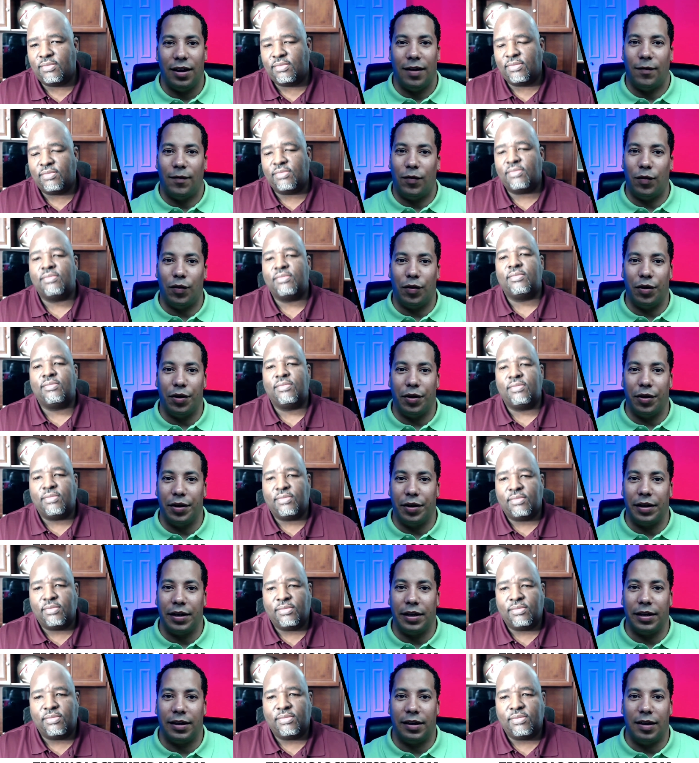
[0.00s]
Speaker 1: for
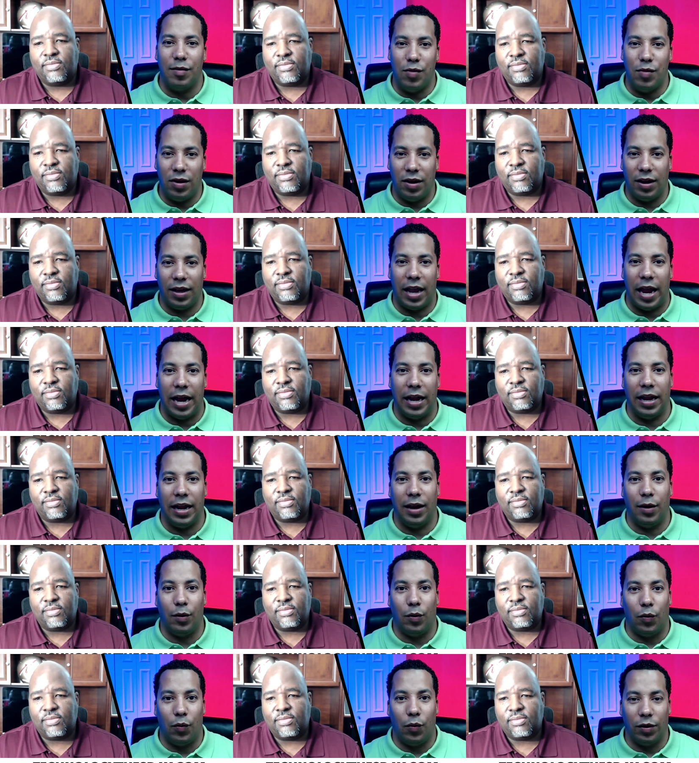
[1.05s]

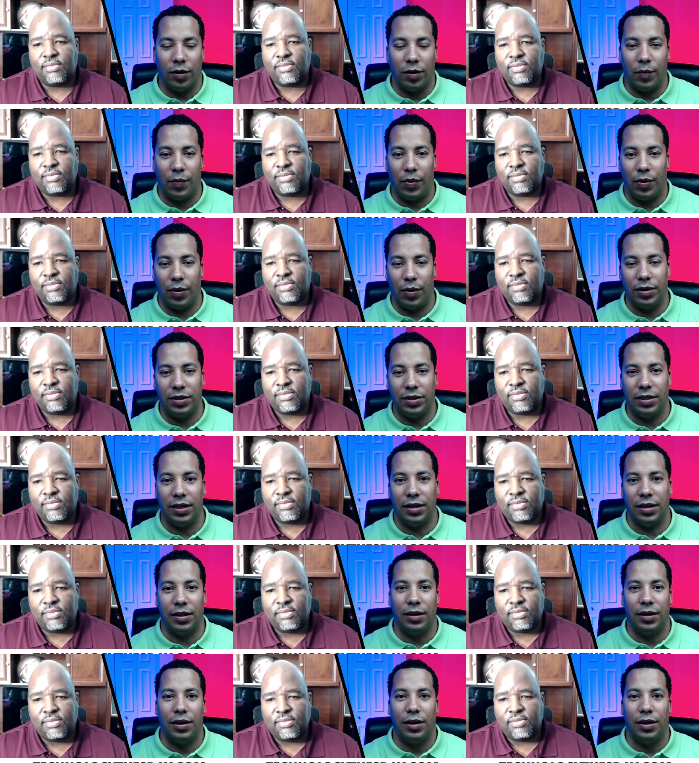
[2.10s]
communicating with a person
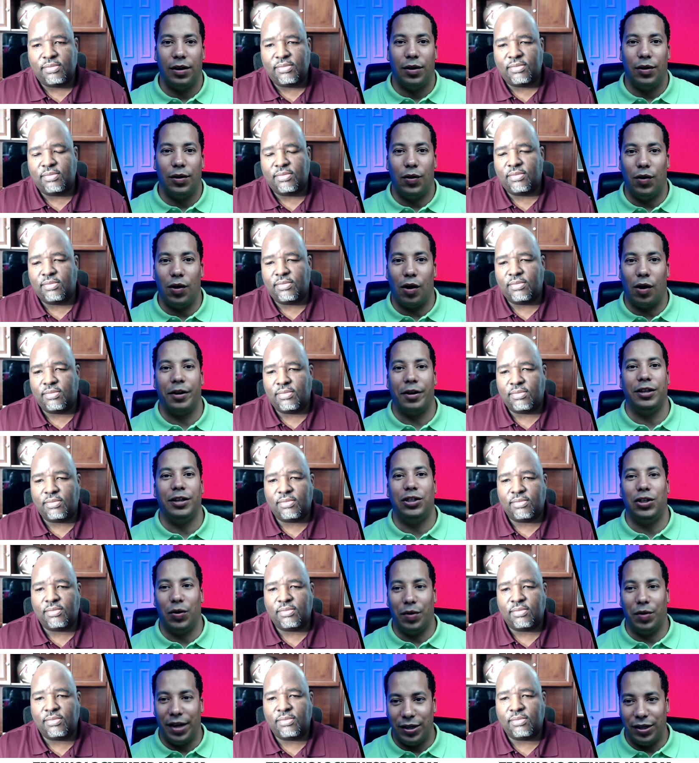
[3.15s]
who'd already
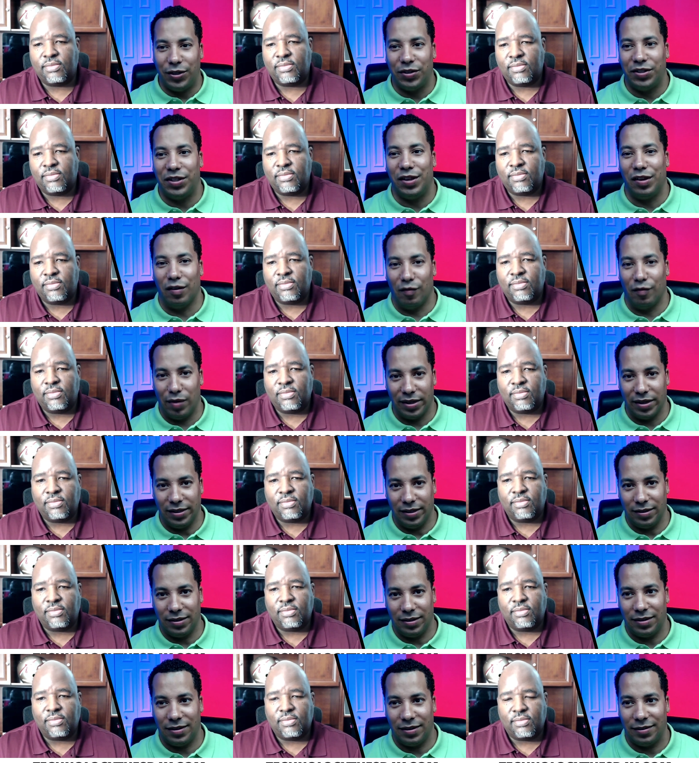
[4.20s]
shown interest in your
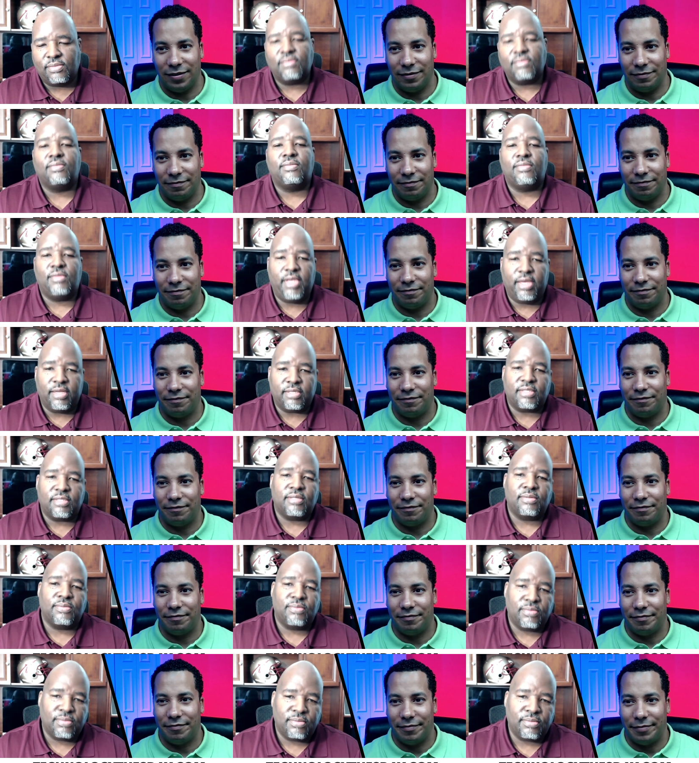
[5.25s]
business.
Speaker 2: Yes.
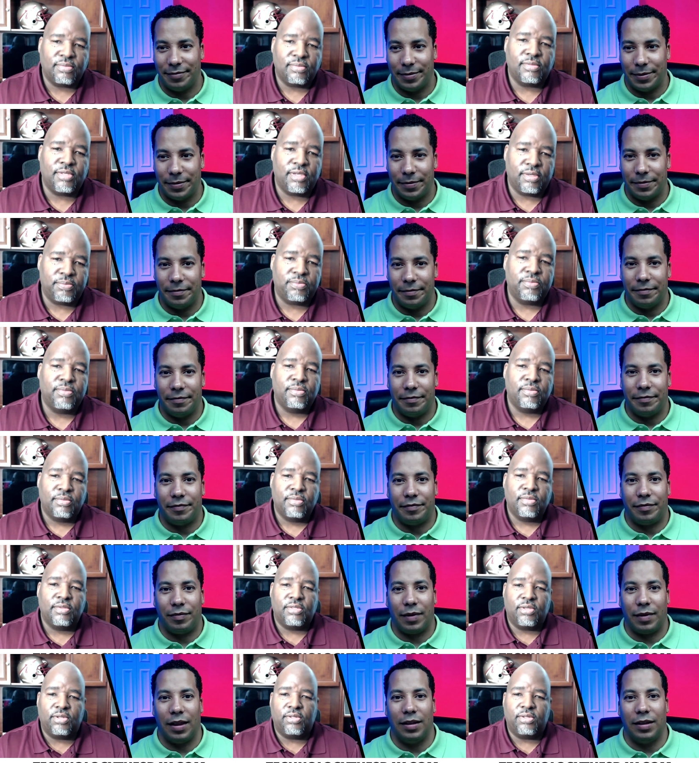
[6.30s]
Yep. So